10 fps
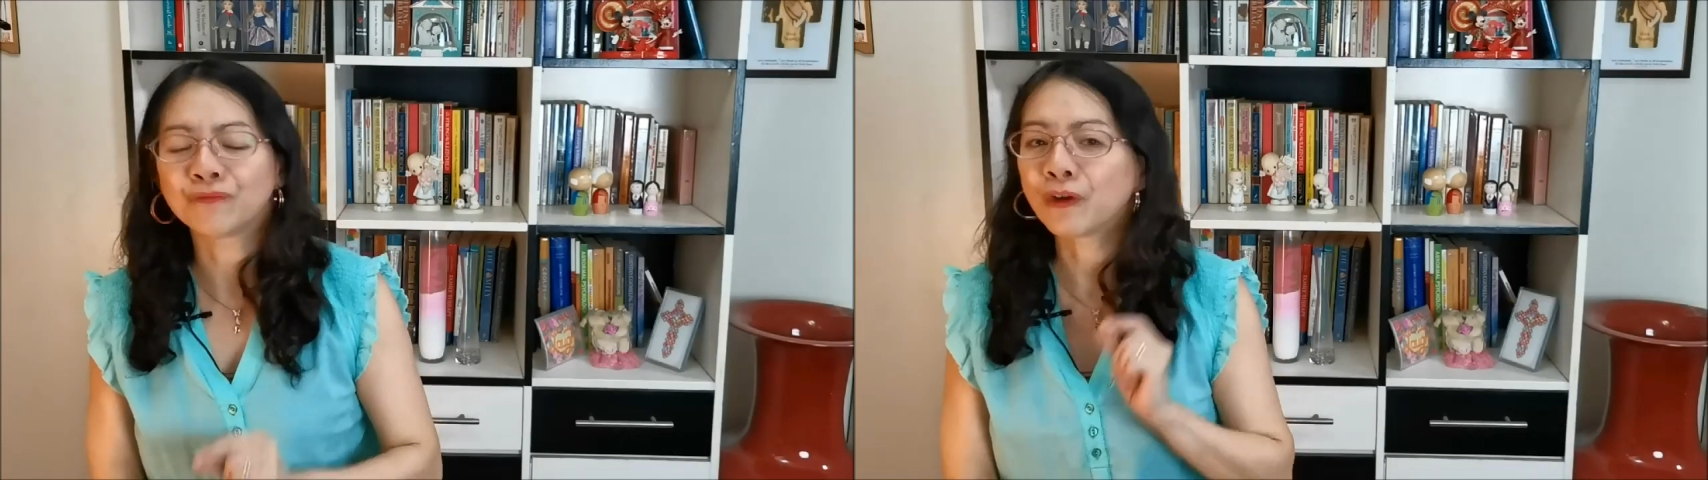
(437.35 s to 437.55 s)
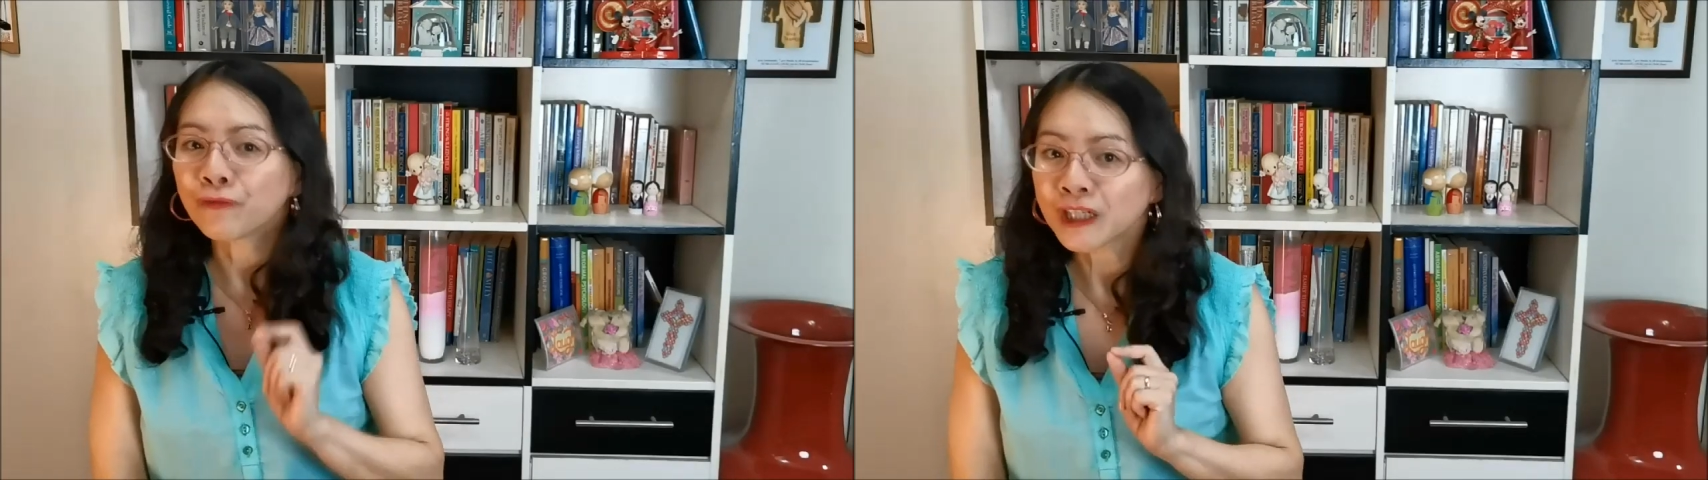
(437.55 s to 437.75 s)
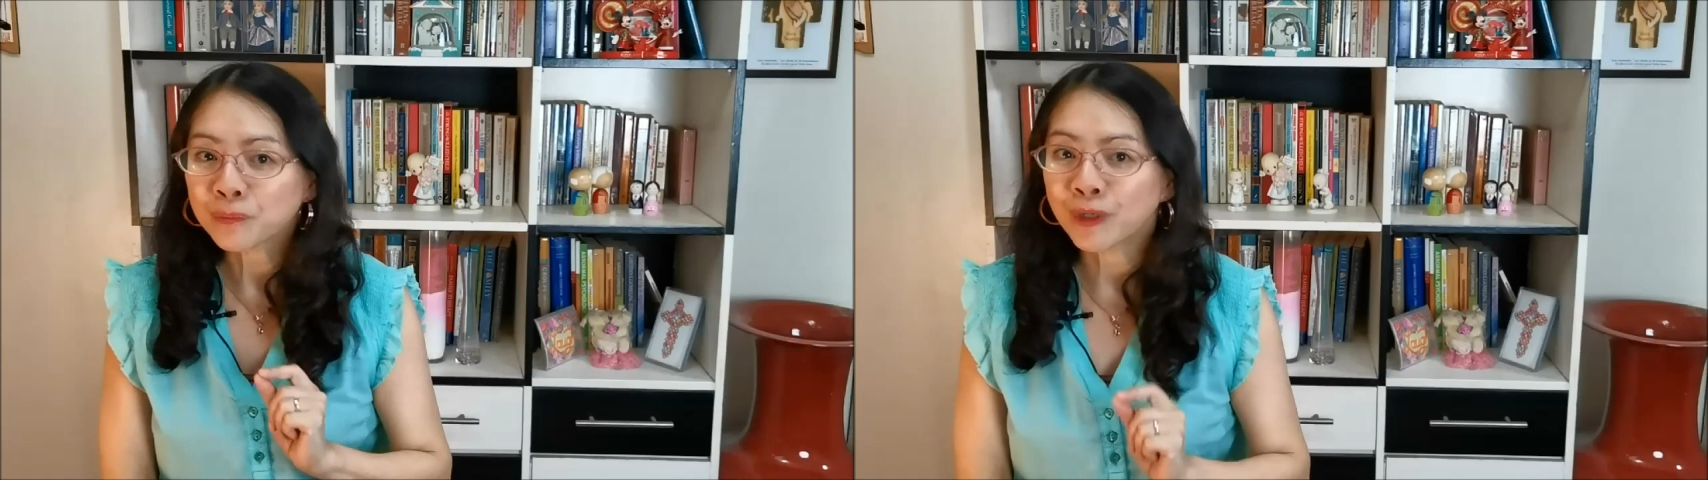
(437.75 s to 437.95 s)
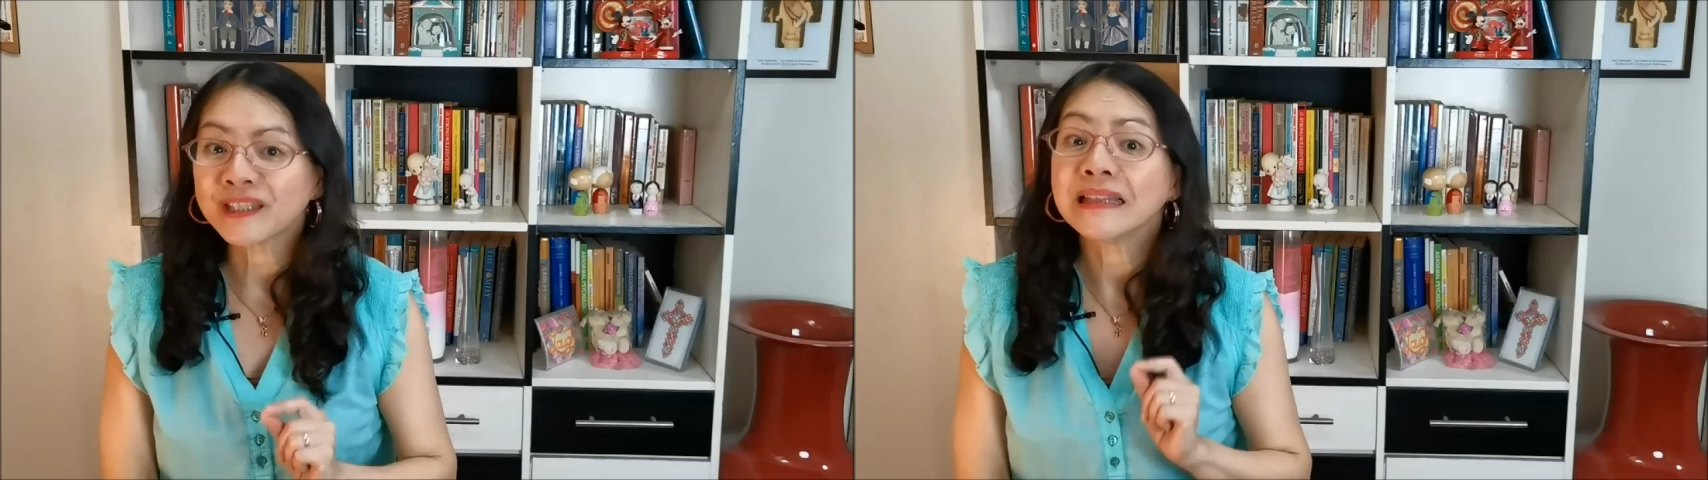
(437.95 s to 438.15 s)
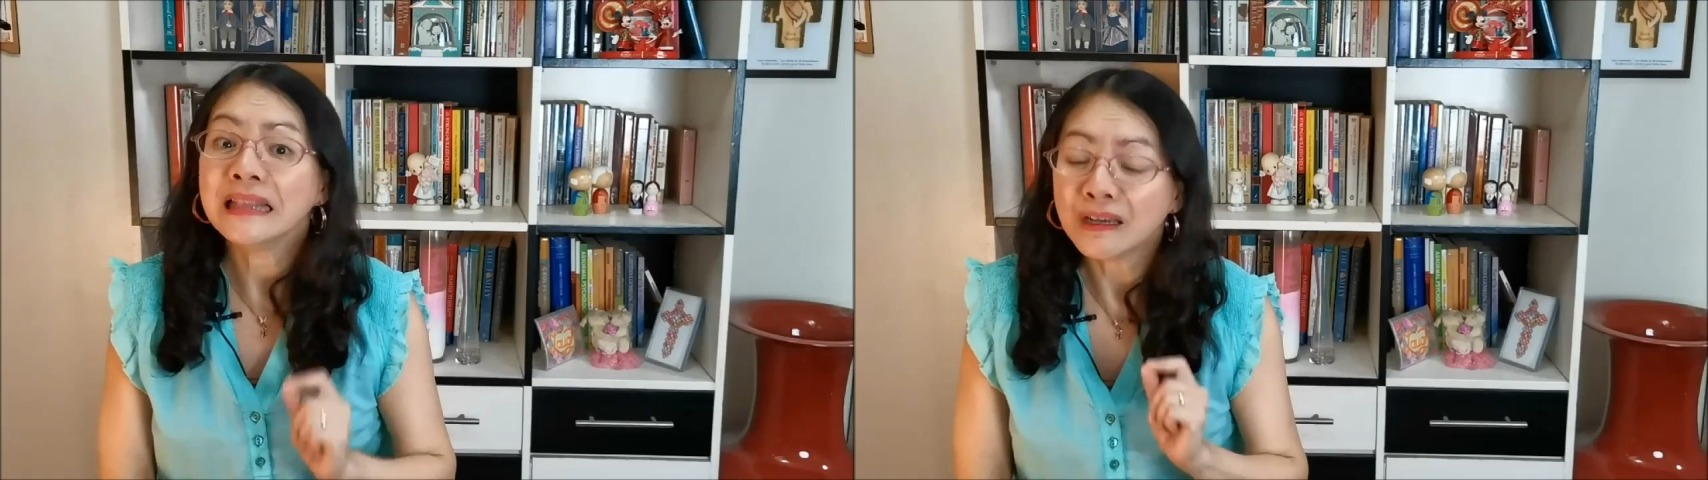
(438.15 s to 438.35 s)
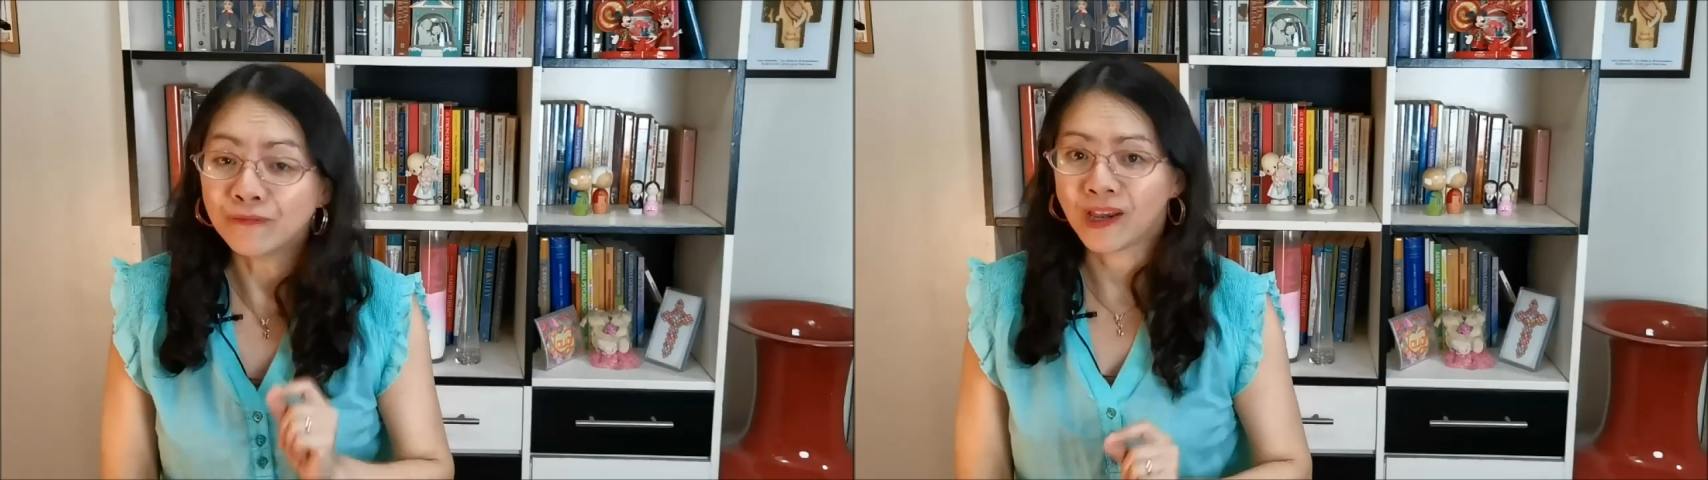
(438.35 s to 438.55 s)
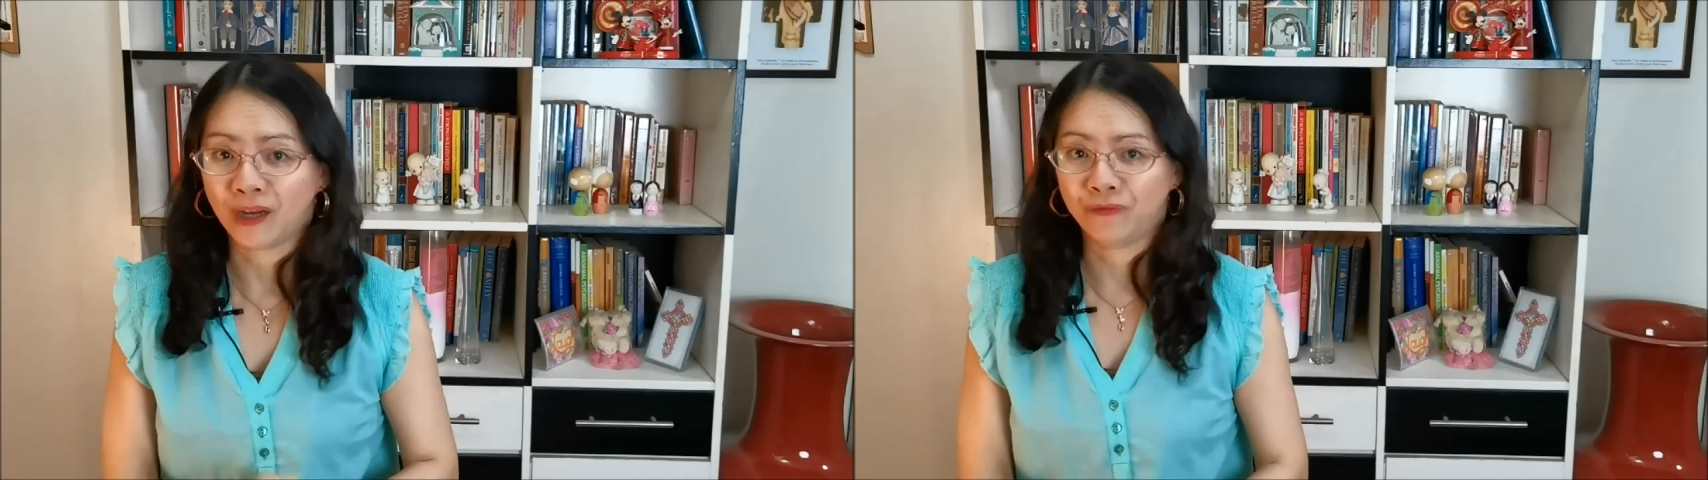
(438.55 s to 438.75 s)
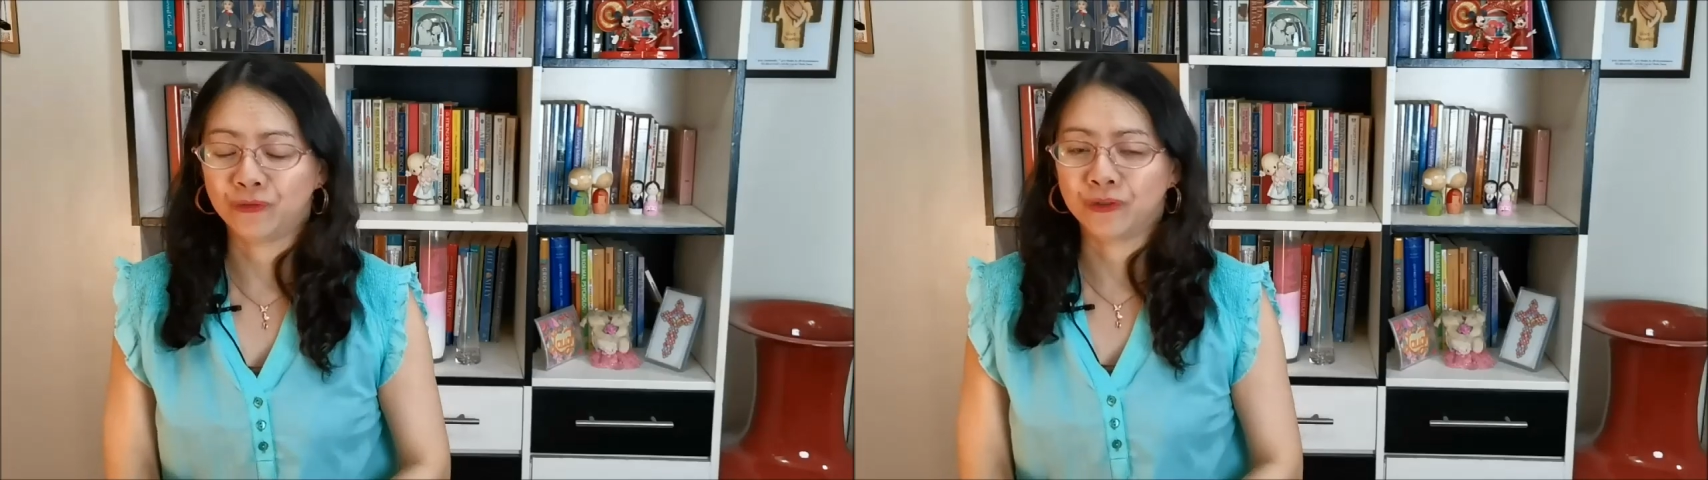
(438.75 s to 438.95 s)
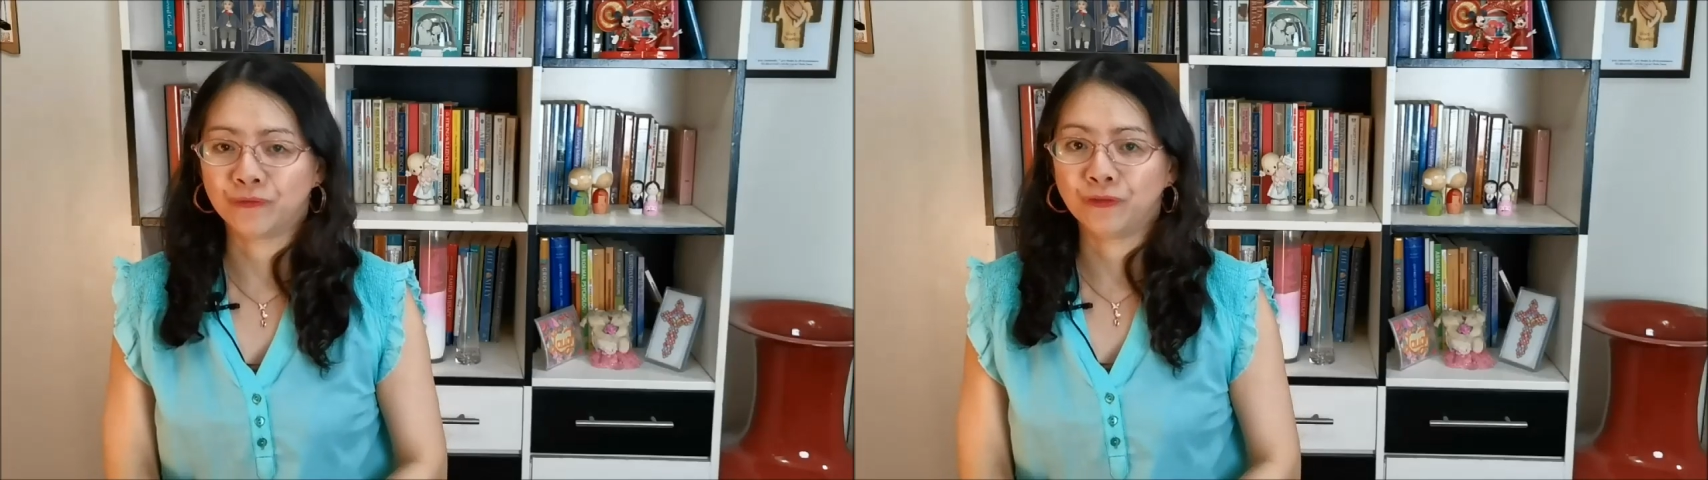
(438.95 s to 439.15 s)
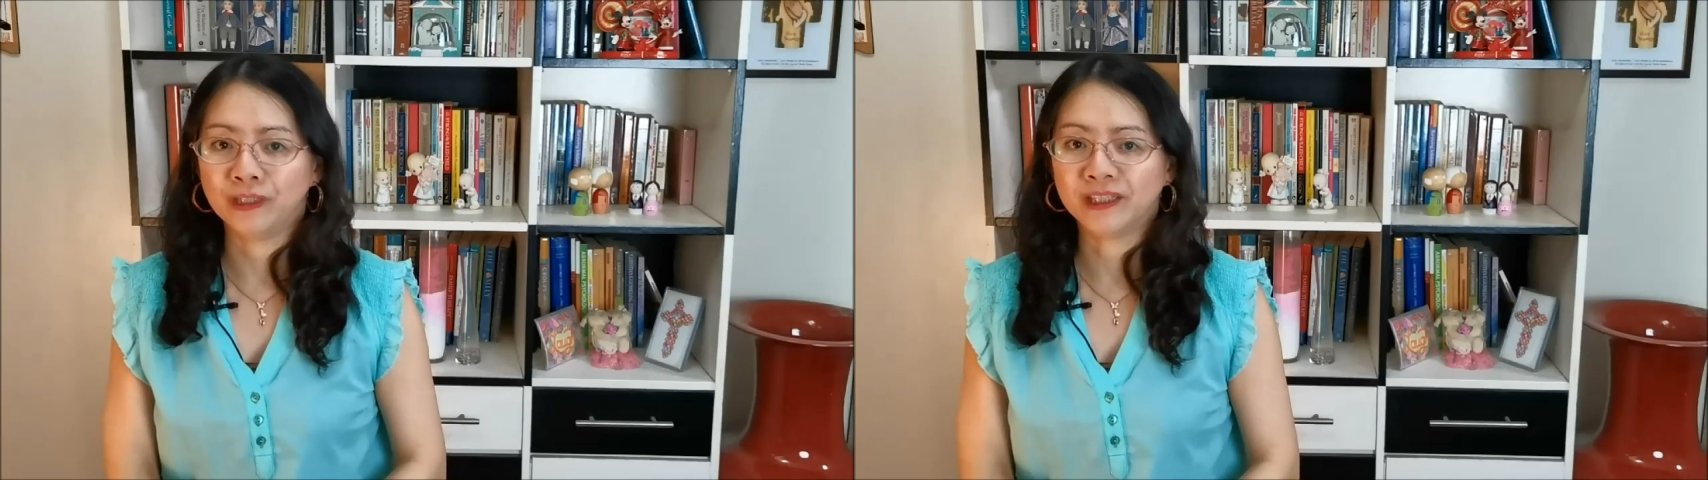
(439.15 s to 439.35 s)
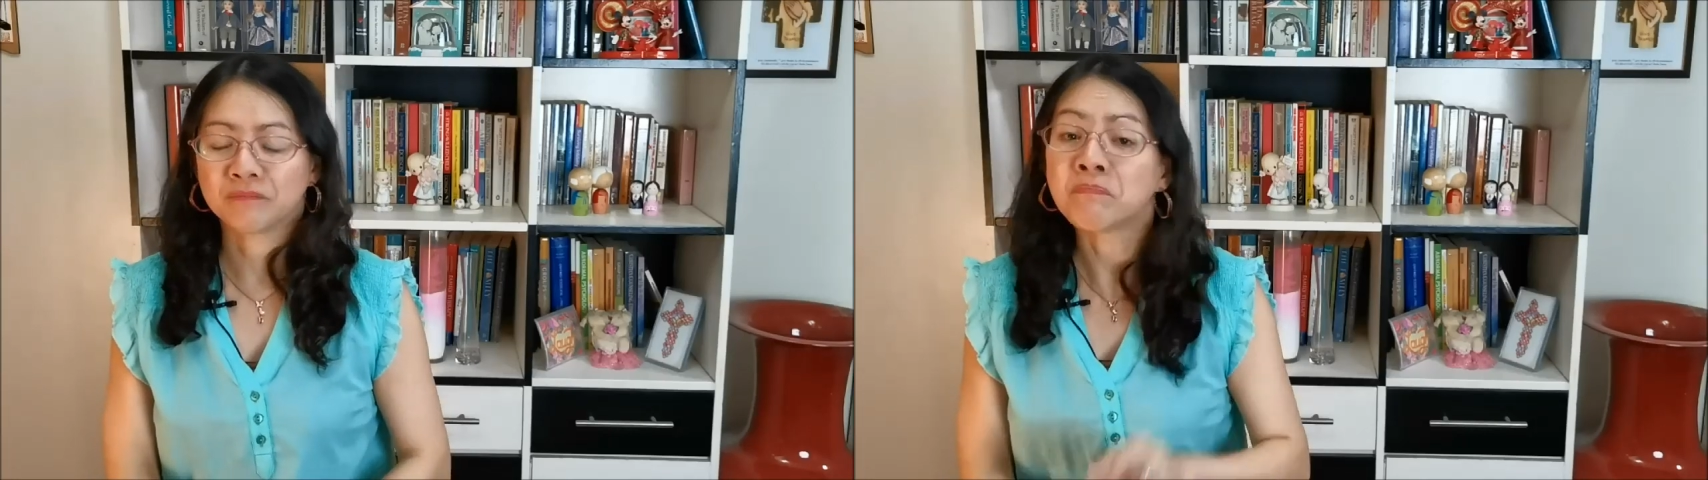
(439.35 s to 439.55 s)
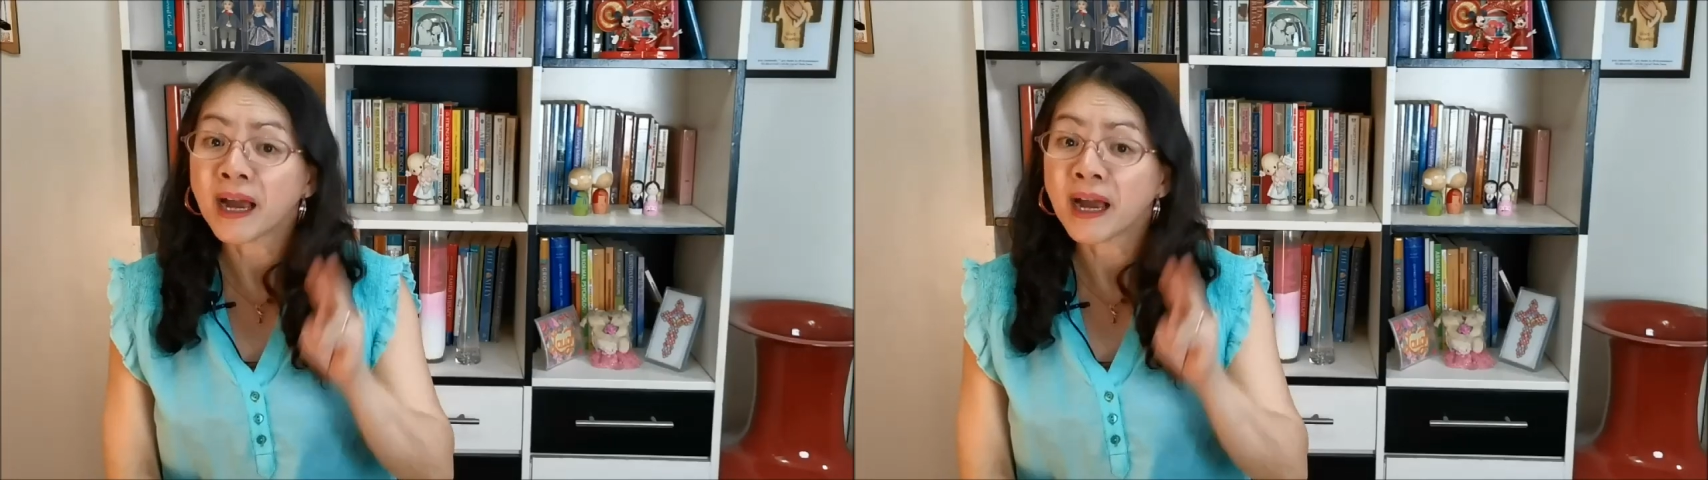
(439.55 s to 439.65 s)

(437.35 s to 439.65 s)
if the first point is live life to the fullest,